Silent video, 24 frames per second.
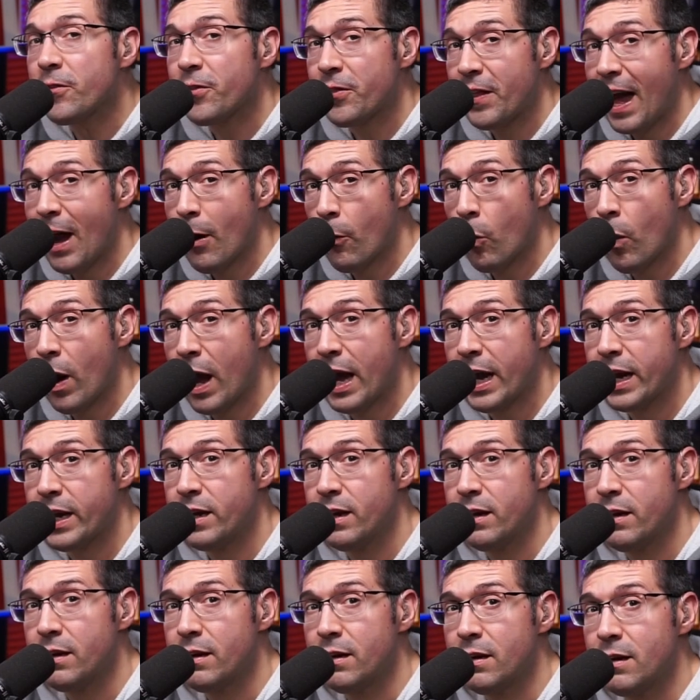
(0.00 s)
that
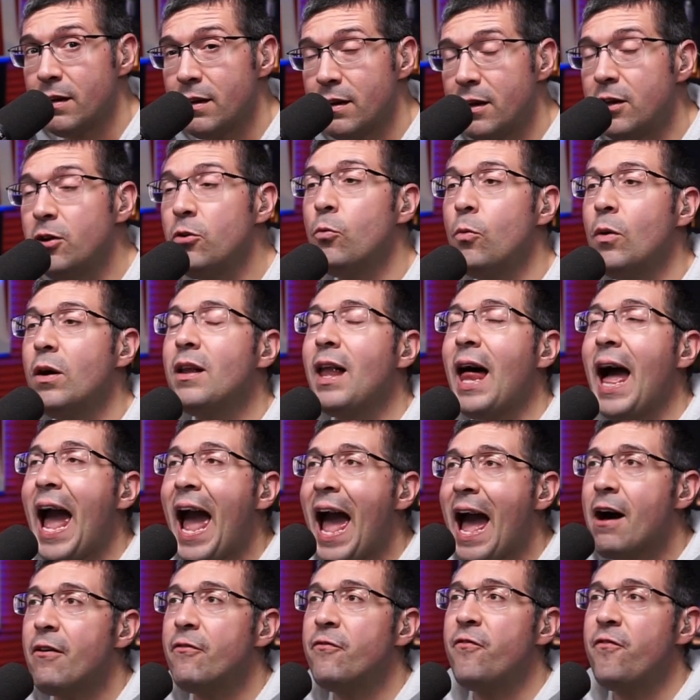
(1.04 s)
way. You will
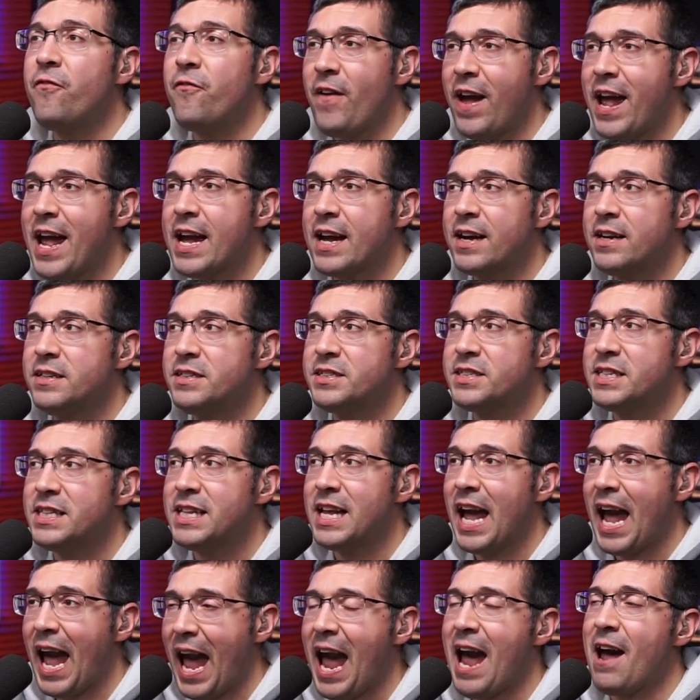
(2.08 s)
have fans in
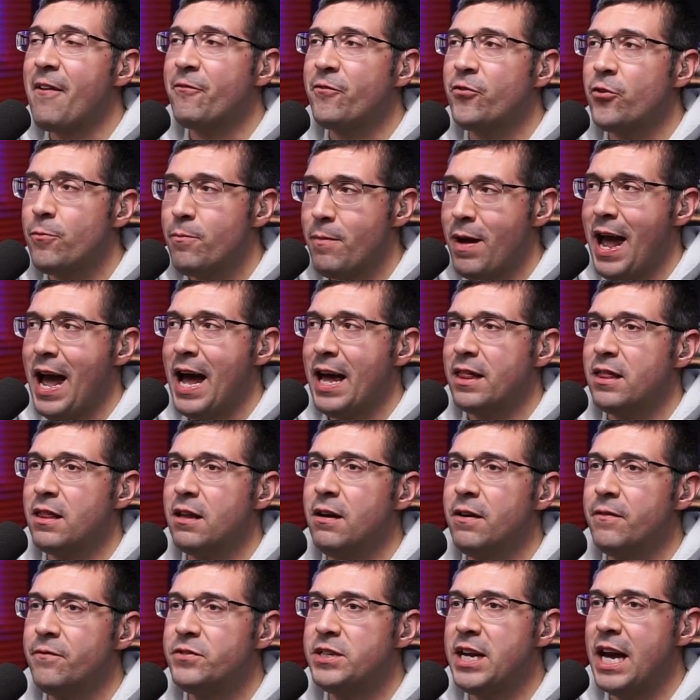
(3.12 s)
the aftermath
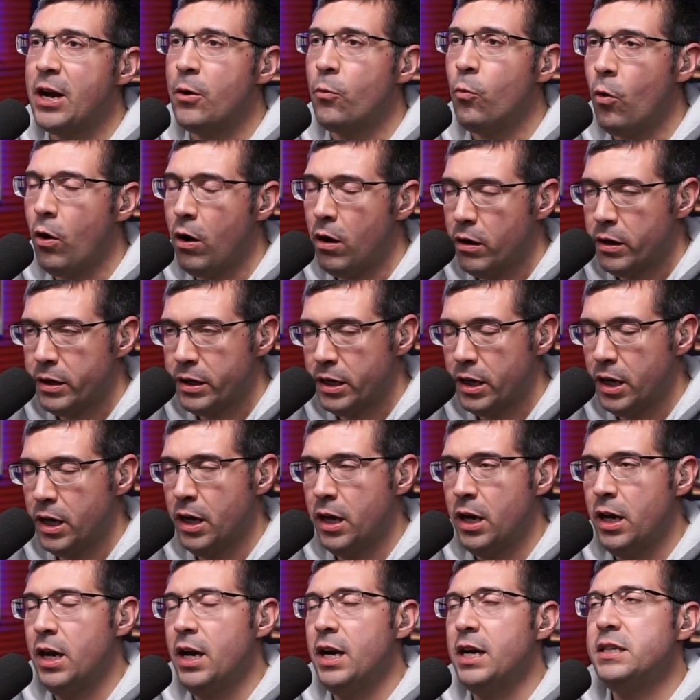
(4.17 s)
of day 1,
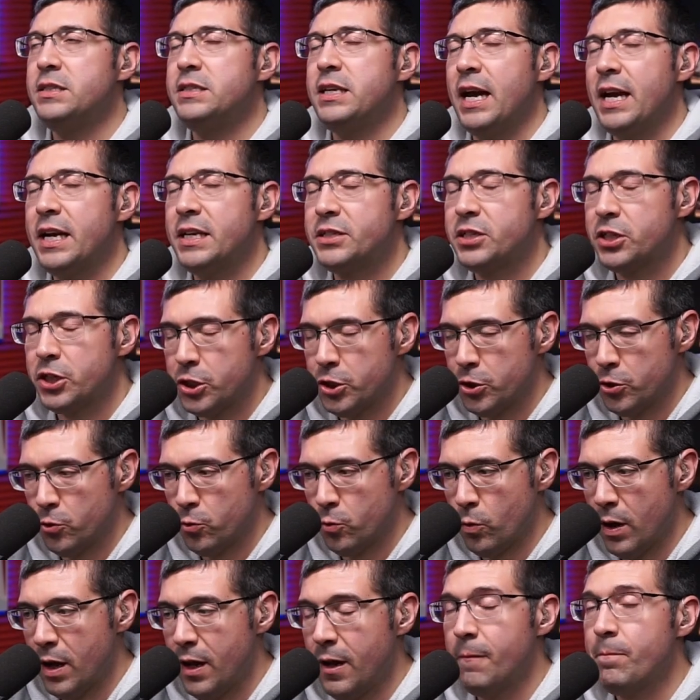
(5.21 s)
day
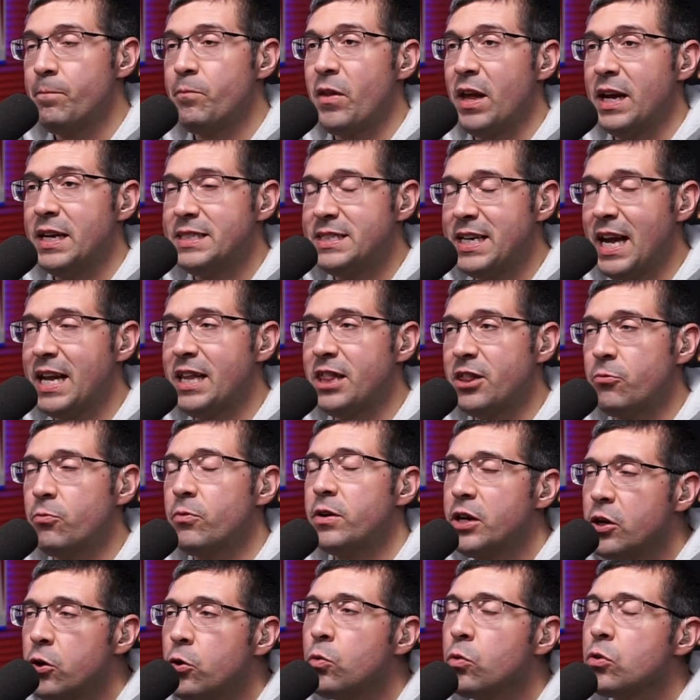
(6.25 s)
2, day
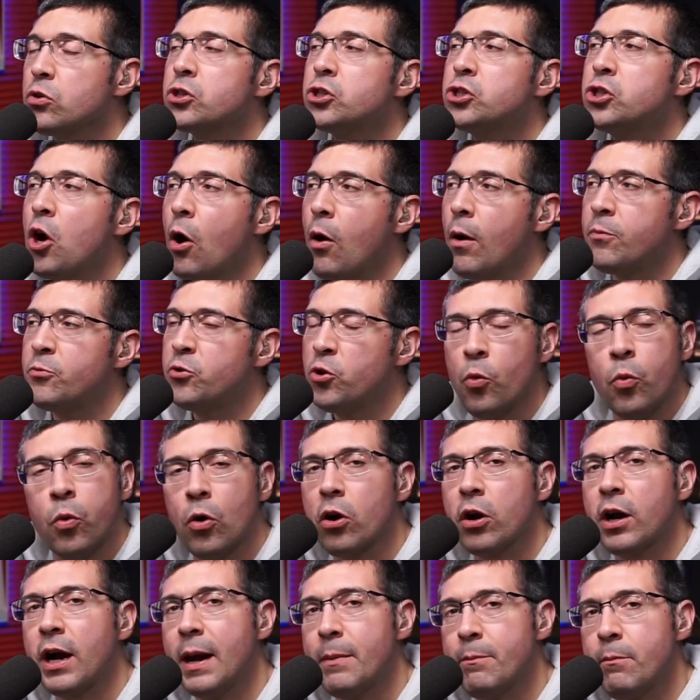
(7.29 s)
3, who will show up to
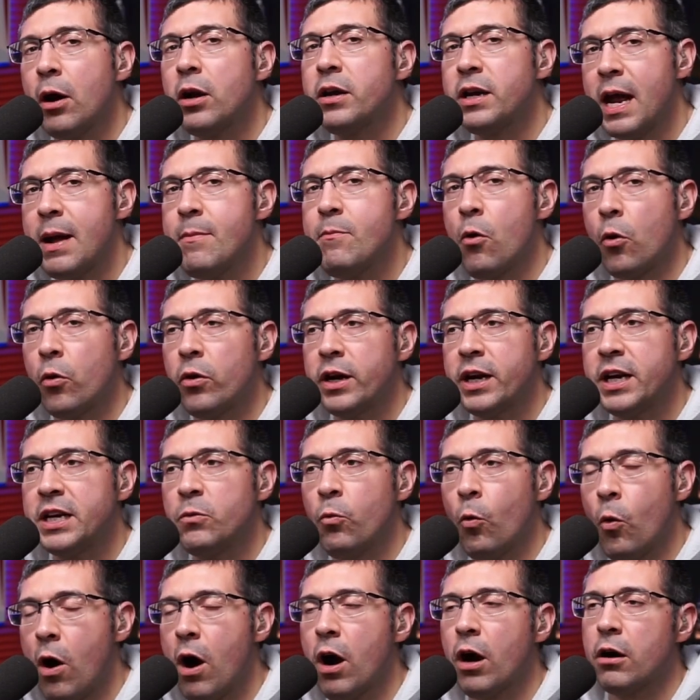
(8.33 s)
work on Monday morning
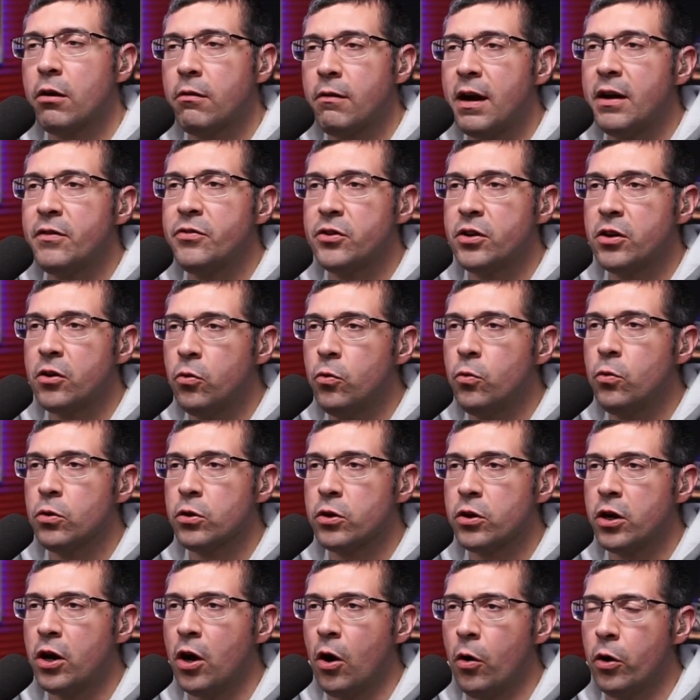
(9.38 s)
and walk around the
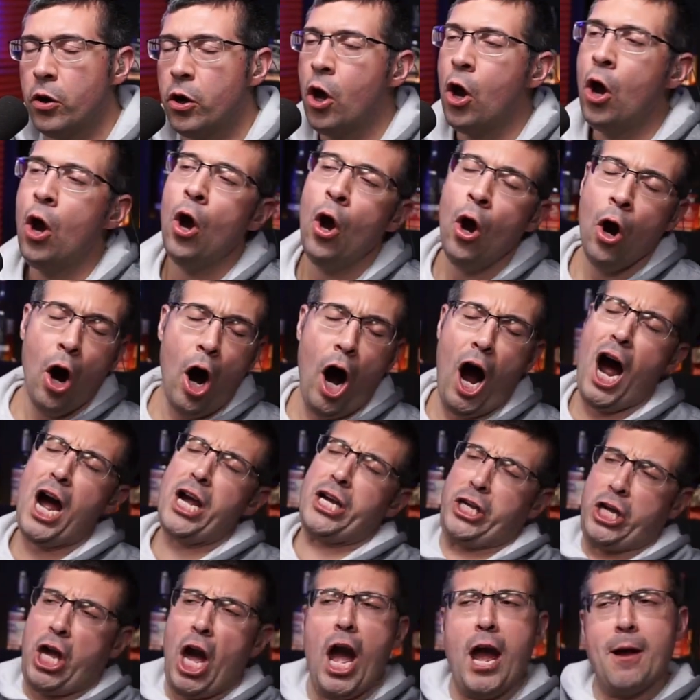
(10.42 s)
cooler going,
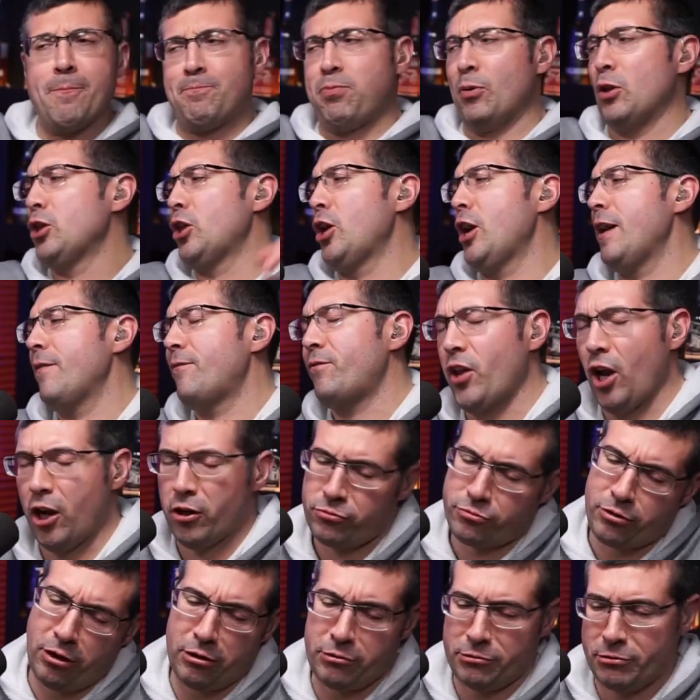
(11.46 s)
I can't believe
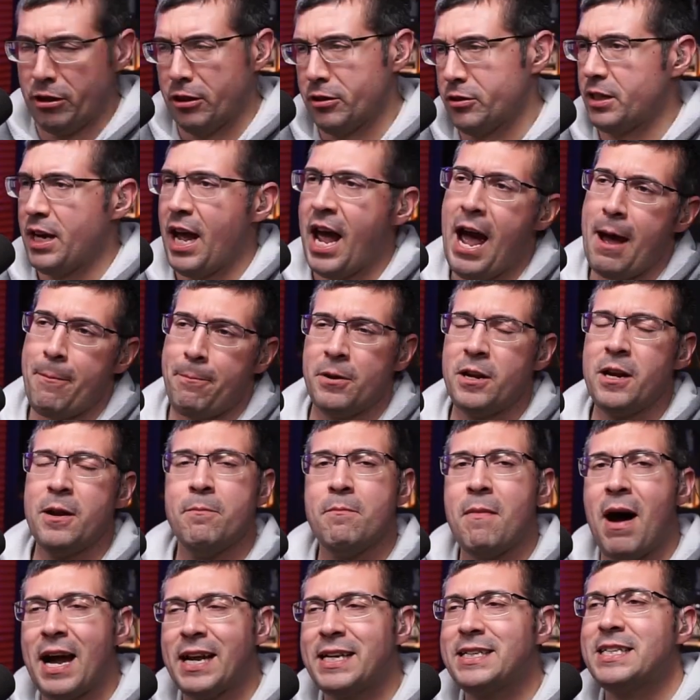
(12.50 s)
that happened to
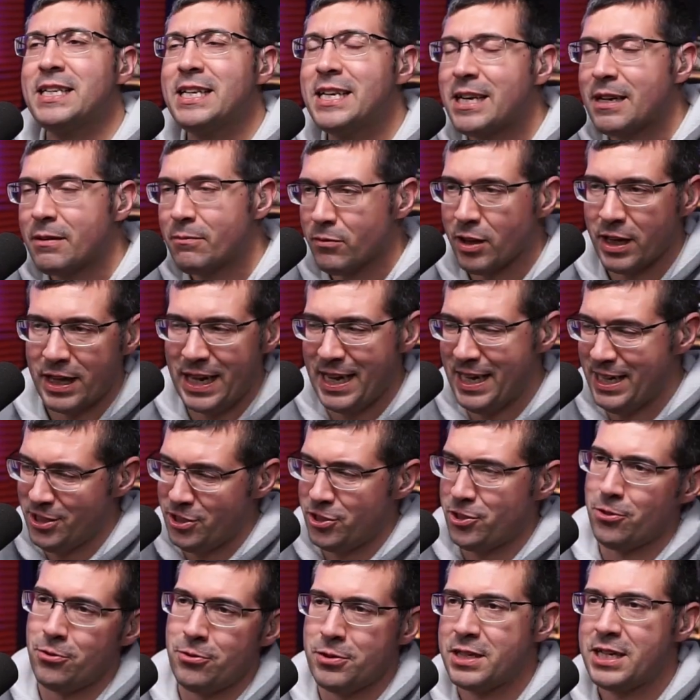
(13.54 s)
my team. Like,
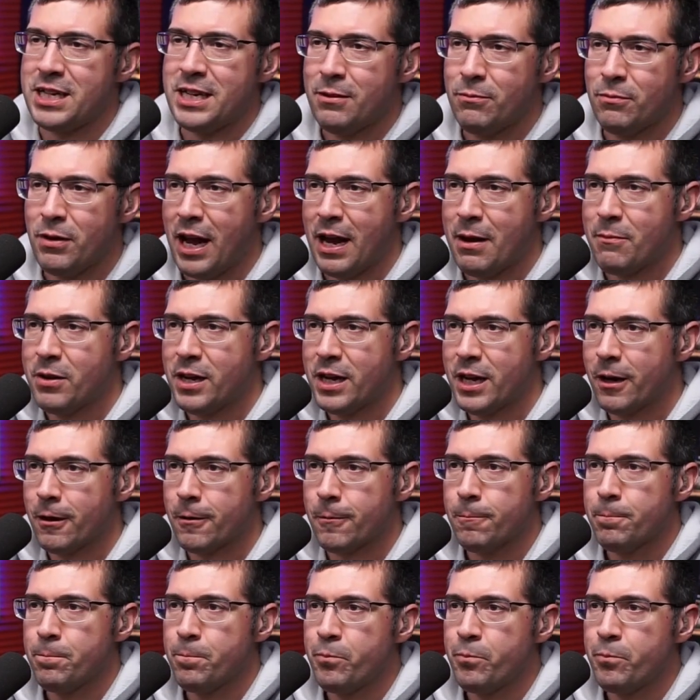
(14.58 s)
insert team name here.